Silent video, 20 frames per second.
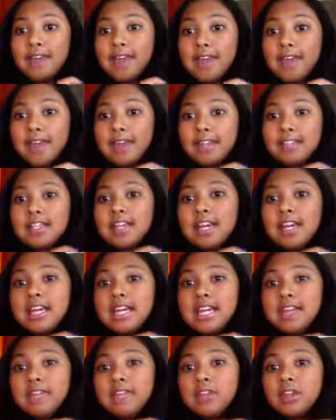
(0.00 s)
and
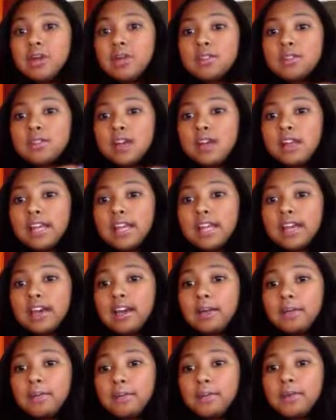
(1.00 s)
even though it's not like a
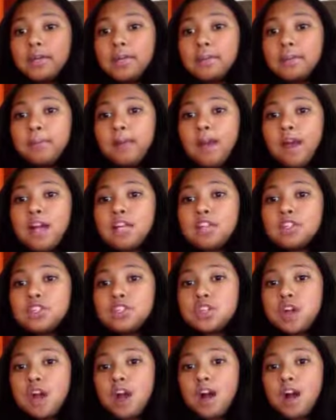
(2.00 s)
kabuki brush,